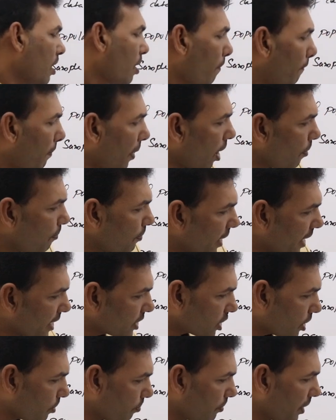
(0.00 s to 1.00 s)

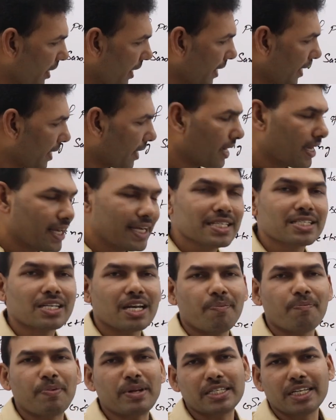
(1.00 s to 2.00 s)
Population mean is
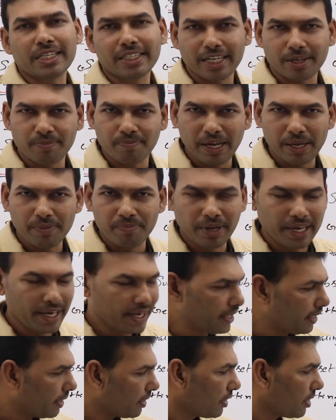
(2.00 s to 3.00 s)
represented by
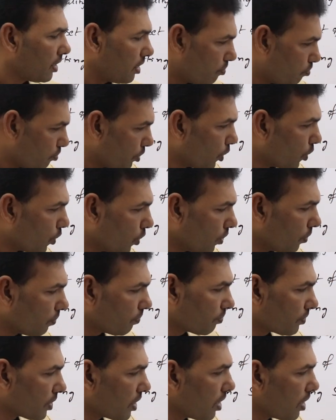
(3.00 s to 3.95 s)
mean, mu.